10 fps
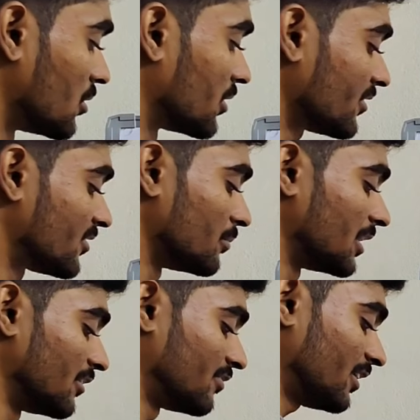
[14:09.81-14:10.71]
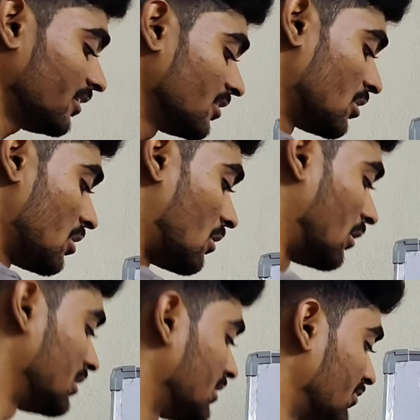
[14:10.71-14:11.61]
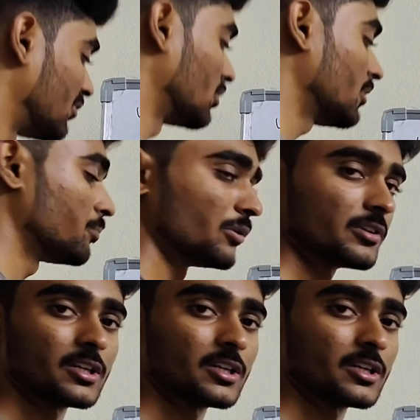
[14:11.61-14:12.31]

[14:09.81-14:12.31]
Okay, similarly for all the four input